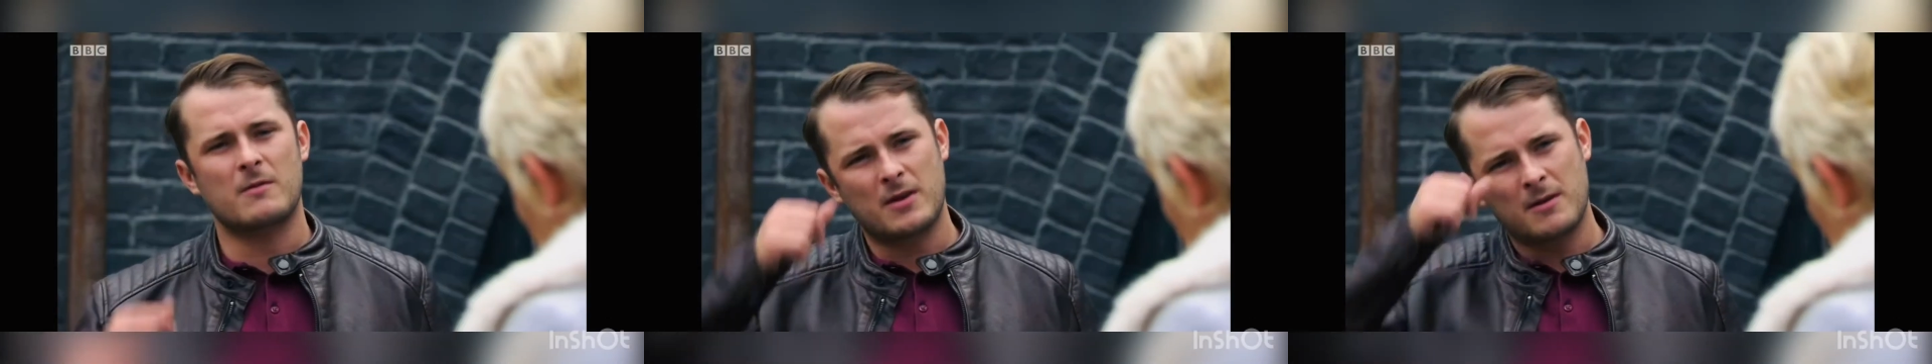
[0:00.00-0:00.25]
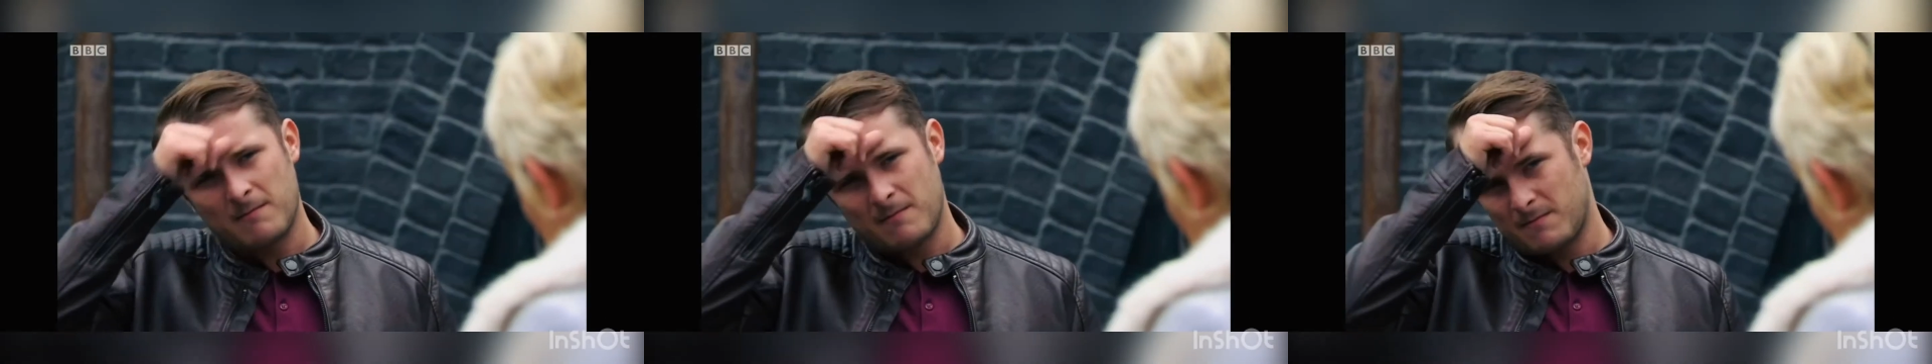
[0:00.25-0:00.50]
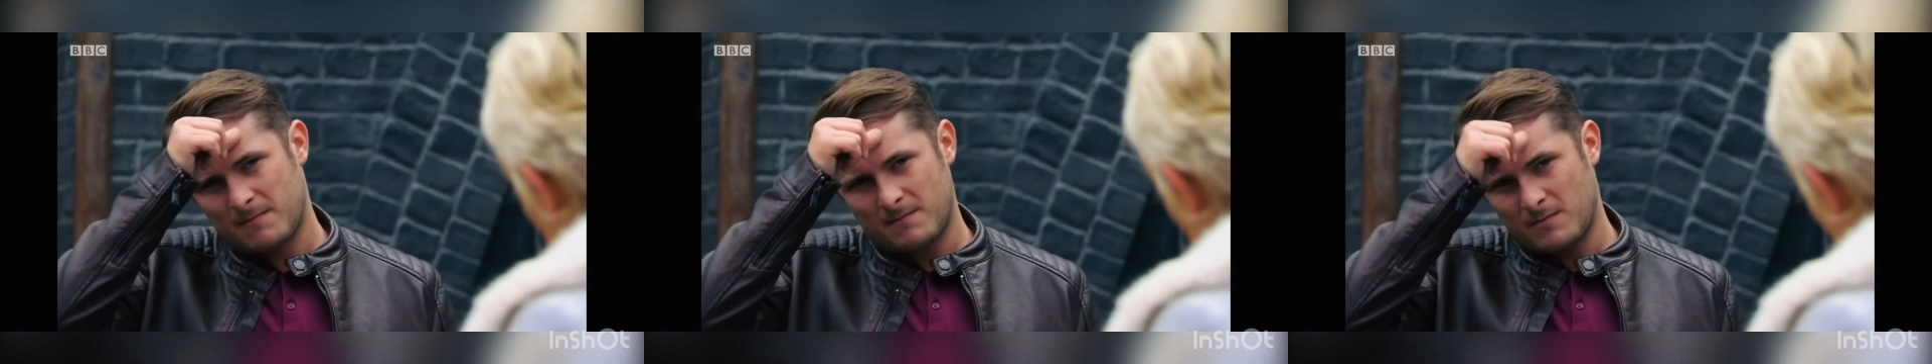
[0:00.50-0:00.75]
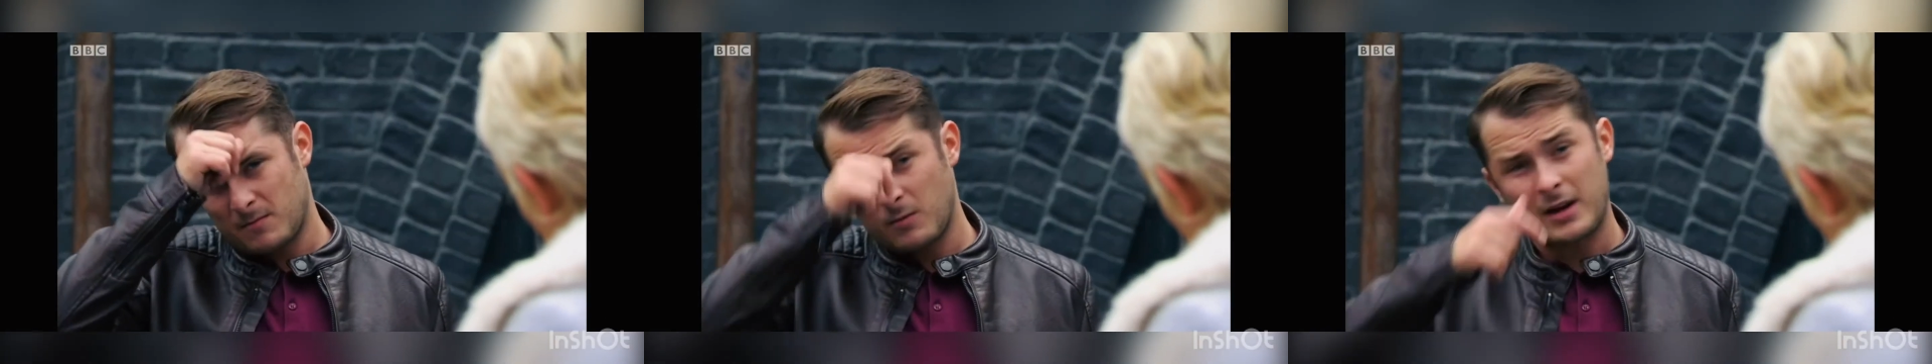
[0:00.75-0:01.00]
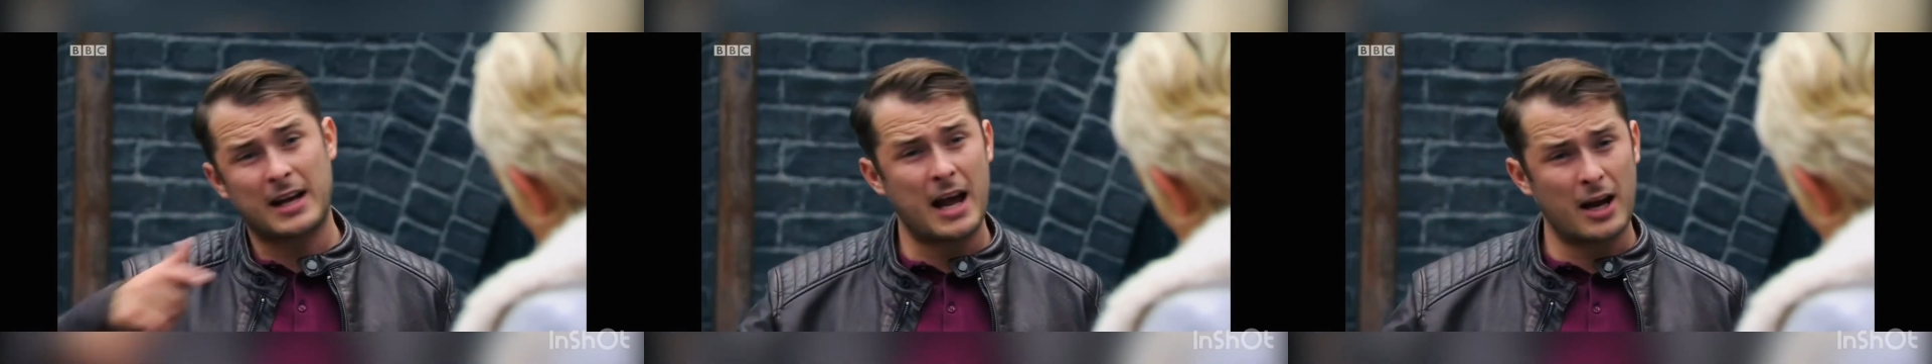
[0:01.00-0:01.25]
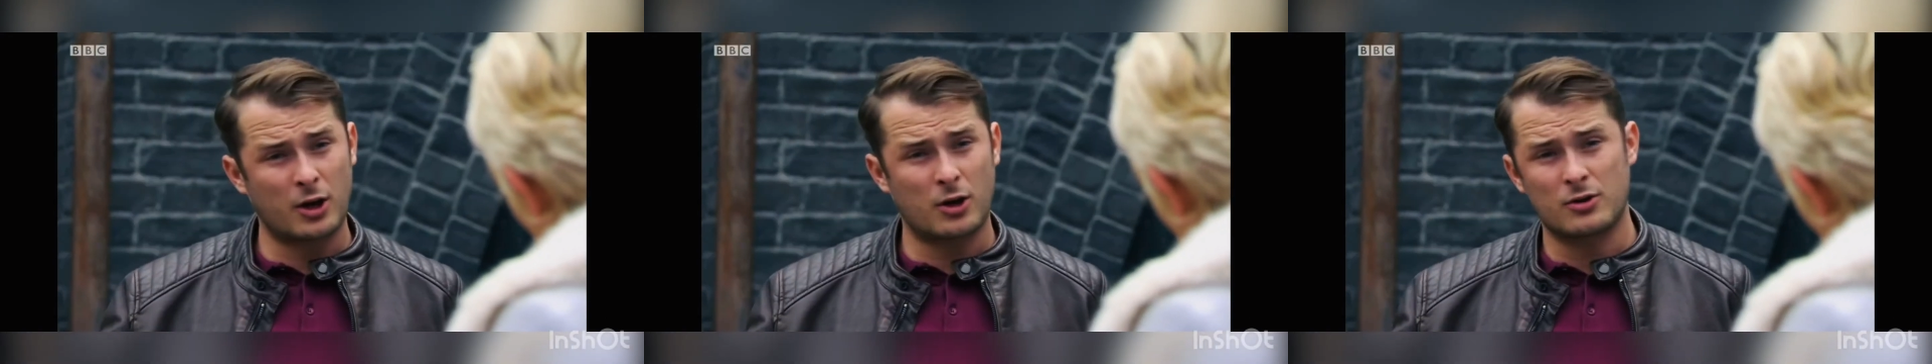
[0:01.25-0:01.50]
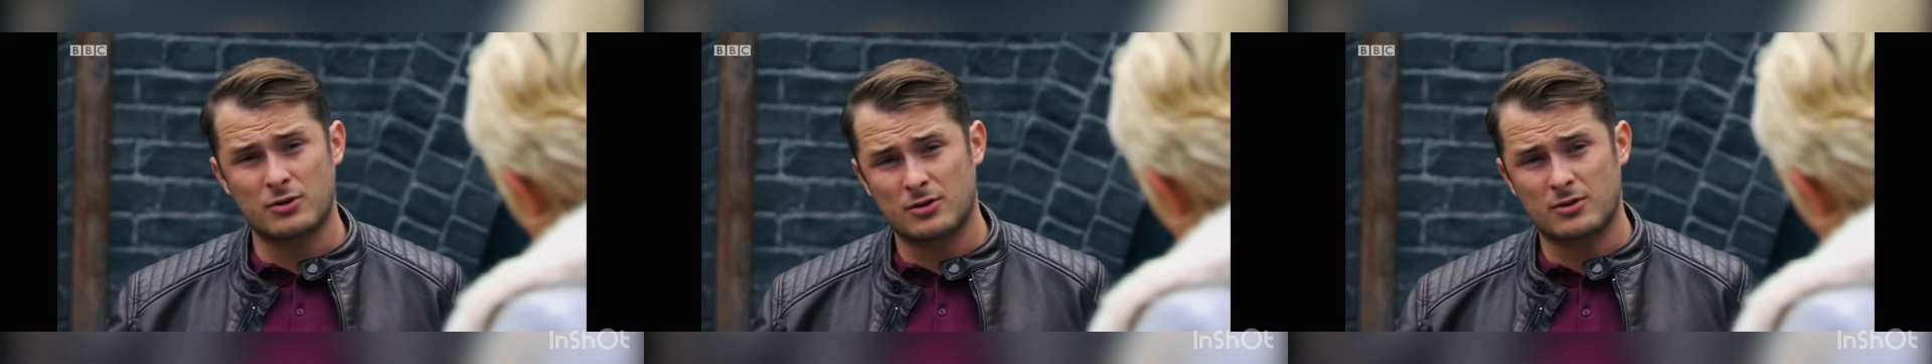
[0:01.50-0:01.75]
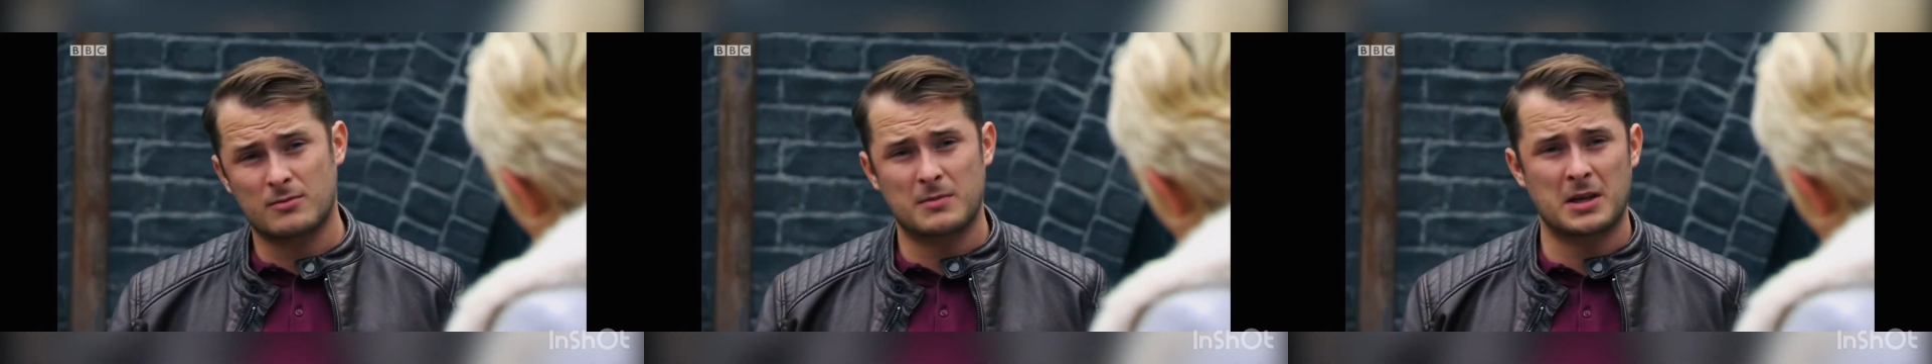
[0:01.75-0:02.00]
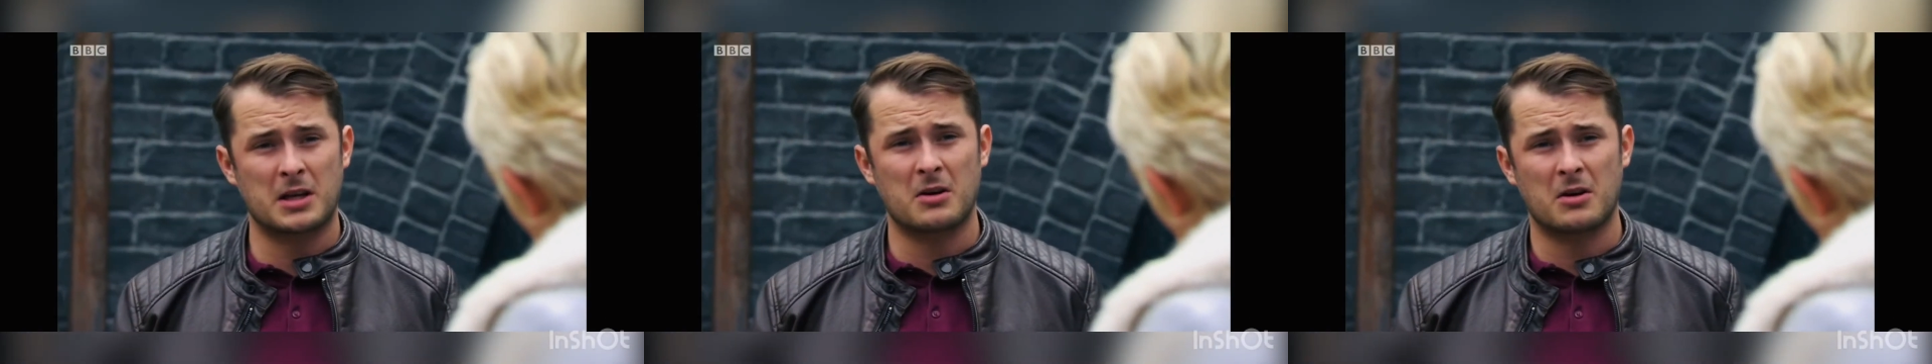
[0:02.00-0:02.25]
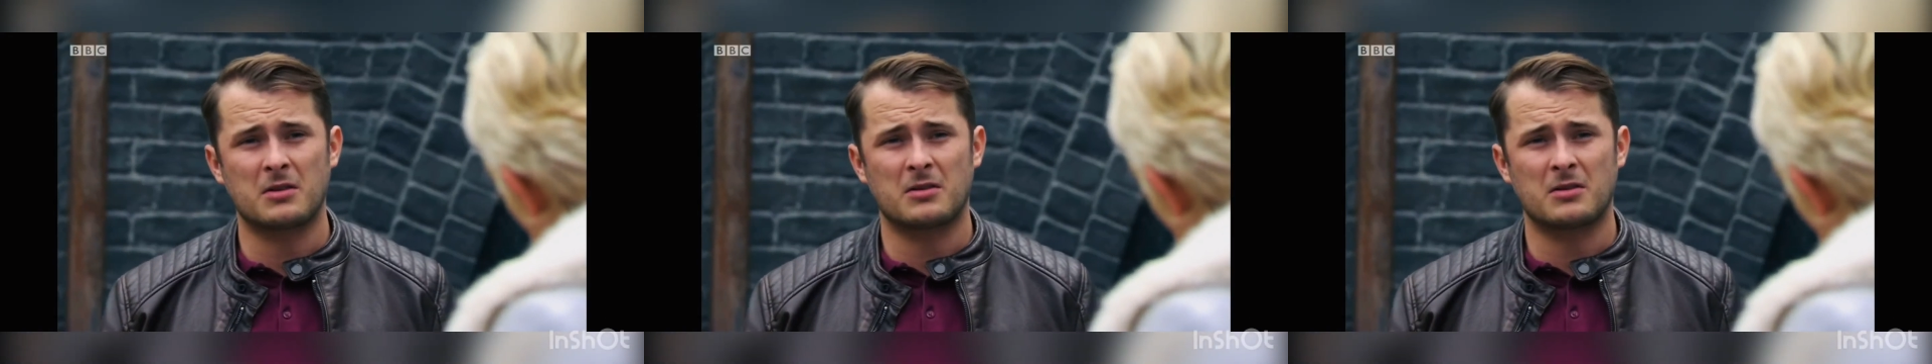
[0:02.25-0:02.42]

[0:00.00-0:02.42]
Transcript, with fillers: um, Kat and Kush being gone.